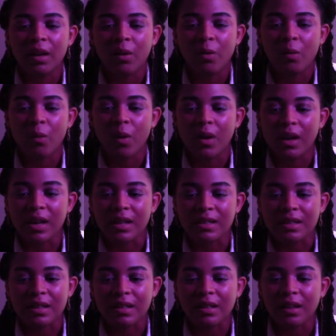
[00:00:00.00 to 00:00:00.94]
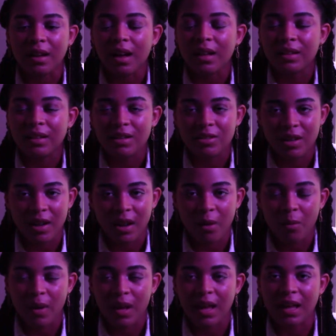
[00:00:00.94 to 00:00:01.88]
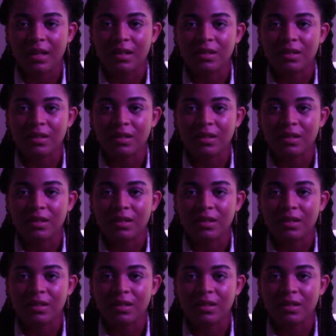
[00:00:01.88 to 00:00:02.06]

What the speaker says: was not the Jedi way,